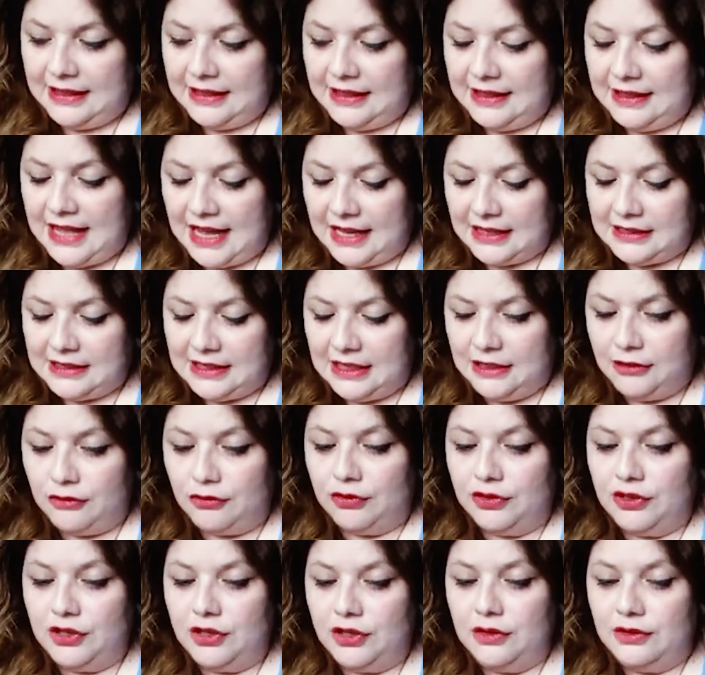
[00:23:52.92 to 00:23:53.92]
that's
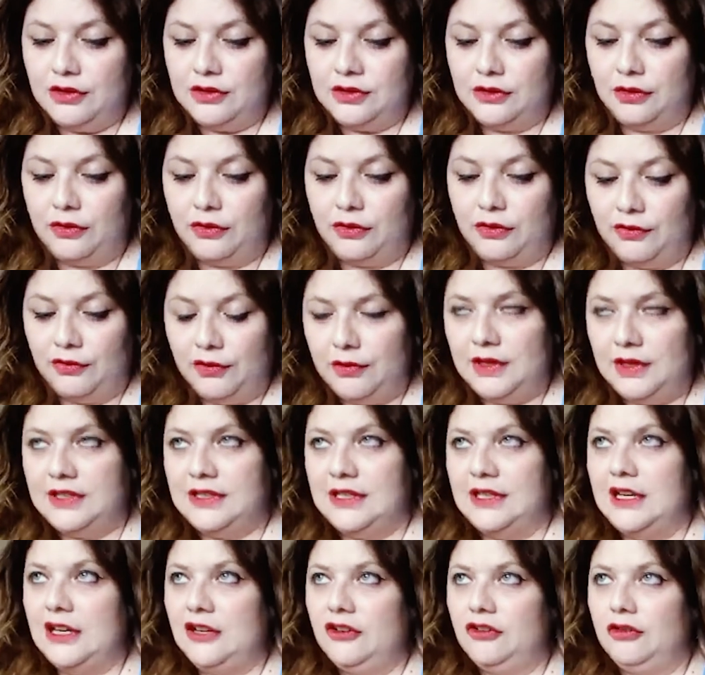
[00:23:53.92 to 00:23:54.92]
introduced through
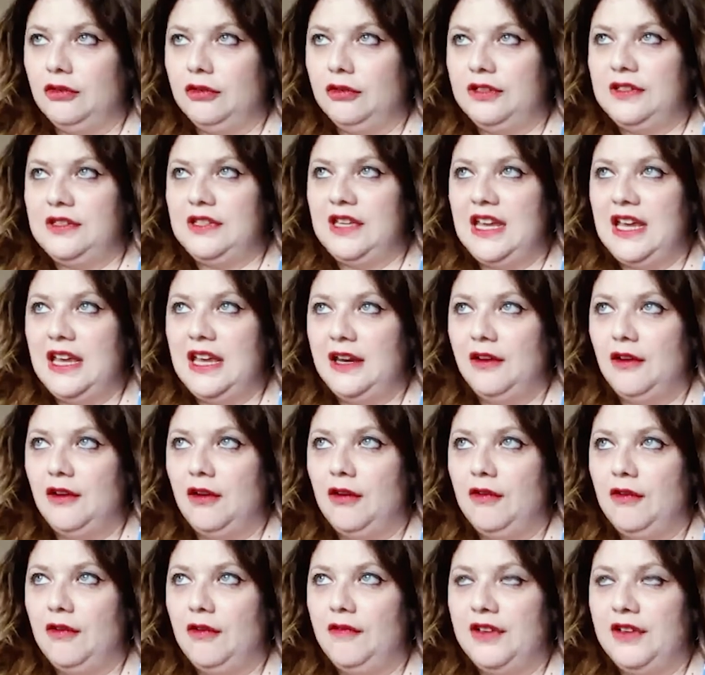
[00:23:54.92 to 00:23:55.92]
this initial scene
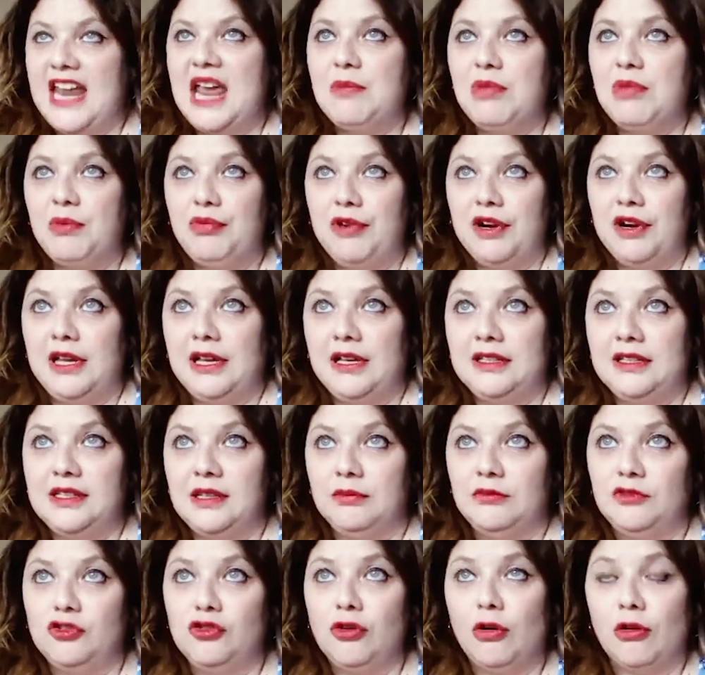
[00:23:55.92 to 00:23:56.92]
of a neighbor bringing
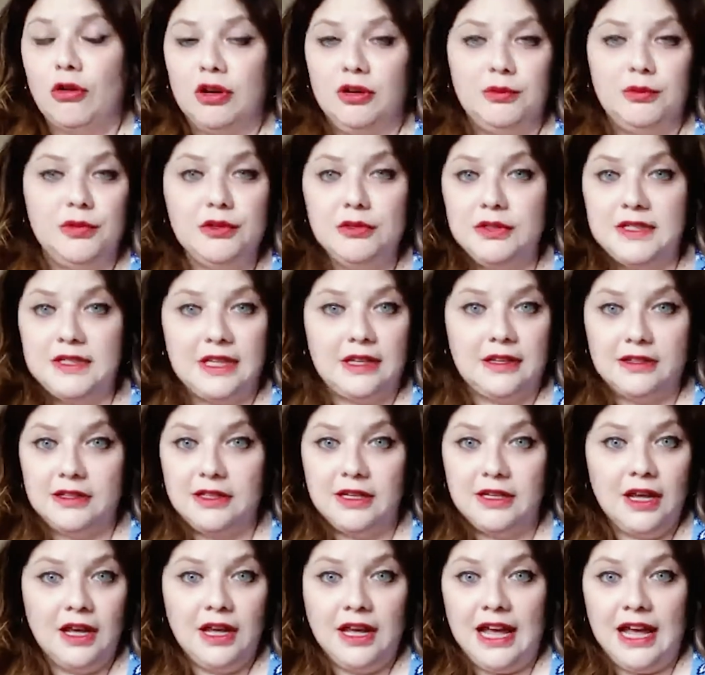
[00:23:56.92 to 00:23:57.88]
some chocolate mousses,